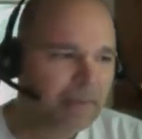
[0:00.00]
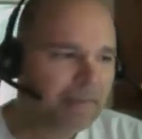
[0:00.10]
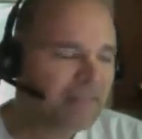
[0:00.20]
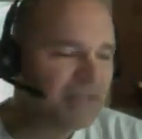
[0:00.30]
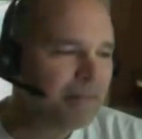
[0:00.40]

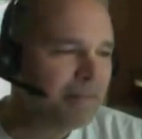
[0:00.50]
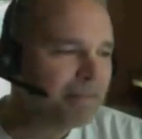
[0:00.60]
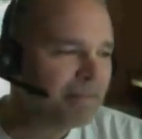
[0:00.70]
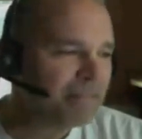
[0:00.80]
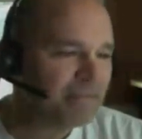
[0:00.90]
then
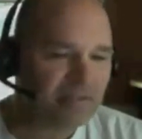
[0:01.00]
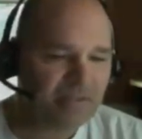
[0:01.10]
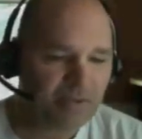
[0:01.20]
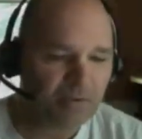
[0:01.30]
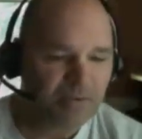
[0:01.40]
the,
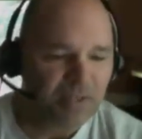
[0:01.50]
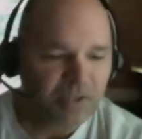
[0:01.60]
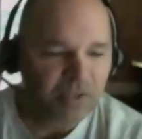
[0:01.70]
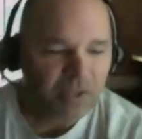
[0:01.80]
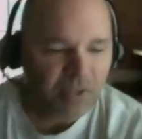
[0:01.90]
you know
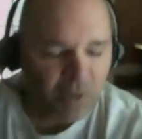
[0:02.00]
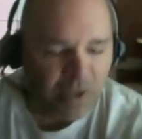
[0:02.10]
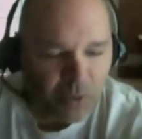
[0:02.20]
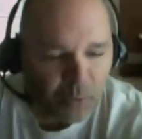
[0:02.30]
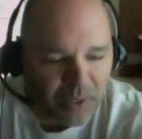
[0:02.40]
then
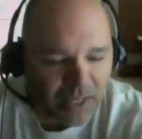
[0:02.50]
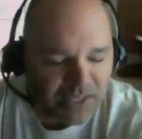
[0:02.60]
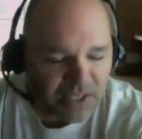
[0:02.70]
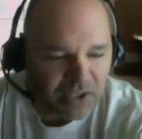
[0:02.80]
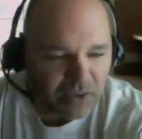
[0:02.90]
and you're
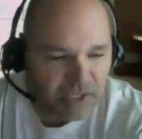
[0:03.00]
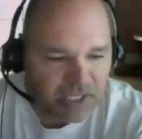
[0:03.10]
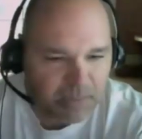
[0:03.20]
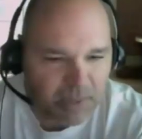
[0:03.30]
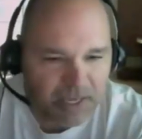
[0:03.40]
realizing certain
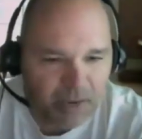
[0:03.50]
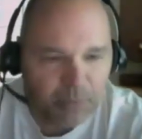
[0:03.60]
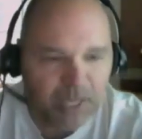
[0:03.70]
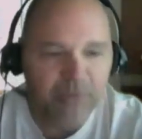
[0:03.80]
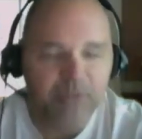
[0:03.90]
things about how
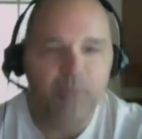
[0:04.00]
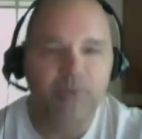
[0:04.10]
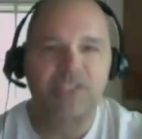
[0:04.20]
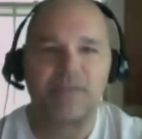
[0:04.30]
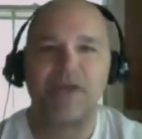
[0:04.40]
reality
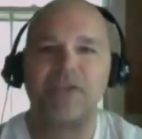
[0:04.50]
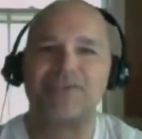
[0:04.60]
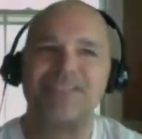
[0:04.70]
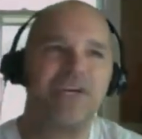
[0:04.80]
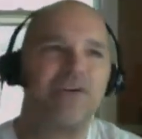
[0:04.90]
works and about
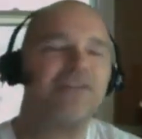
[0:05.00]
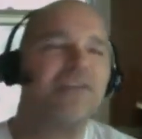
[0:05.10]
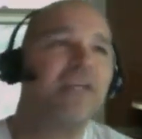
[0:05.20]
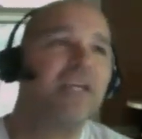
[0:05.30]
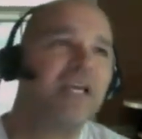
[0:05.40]
yourself,
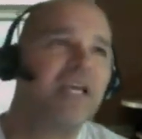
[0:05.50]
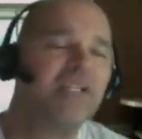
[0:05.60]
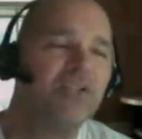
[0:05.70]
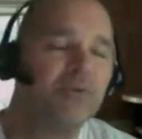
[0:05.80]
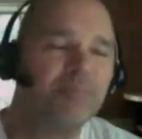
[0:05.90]

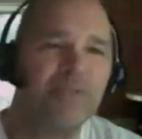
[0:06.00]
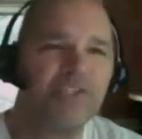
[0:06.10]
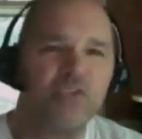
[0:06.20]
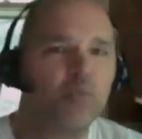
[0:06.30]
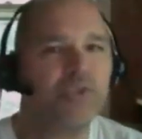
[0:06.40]
and you
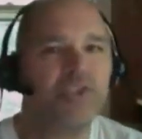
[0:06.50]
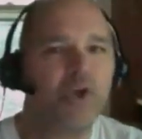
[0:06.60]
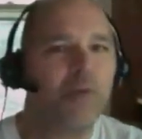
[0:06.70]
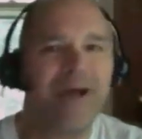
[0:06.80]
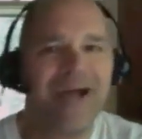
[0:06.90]
admit you wouldn't
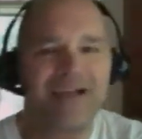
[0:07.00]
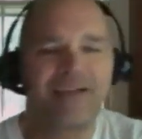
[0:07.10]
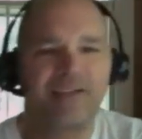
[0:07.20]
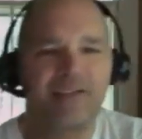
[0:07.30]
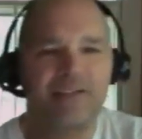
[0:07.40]
go
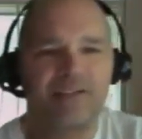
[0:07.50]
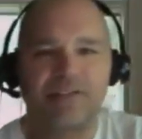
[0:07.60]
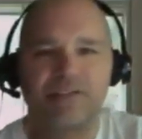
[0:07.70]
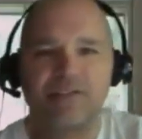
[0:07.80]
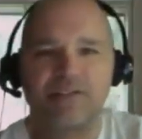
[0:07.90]
back
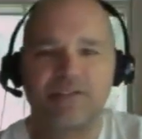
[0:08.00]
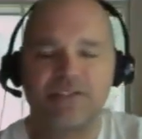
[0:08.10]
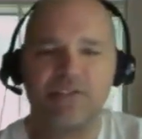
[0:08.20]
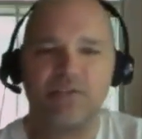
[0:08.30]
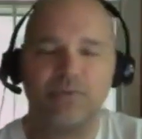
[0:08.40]

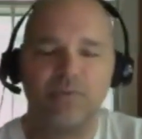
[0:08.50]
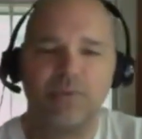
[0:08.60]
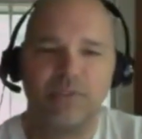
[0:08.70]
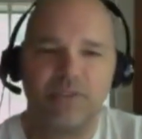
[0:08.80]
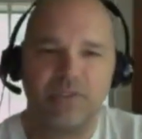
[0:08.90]
to
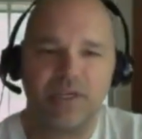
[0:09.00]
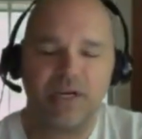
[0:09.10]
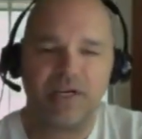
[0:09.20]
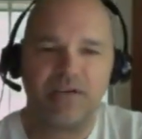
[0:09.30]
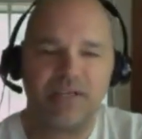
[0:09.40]

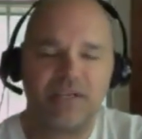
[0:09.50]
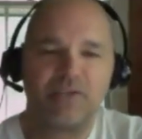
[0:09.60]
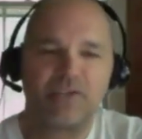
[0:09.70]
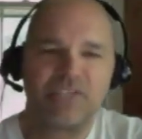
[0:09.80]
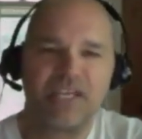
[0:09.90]
uh, an
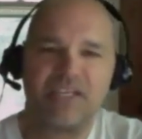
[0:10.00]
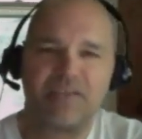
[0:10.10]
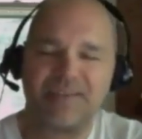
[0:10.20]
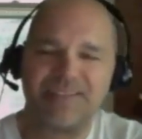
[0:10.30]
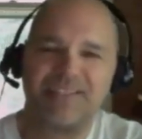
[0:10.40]

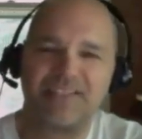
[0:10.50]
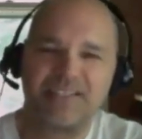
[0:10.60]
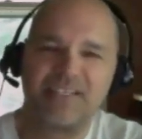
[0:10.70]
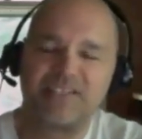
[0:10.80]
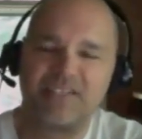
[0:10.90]
understanding that didn't exist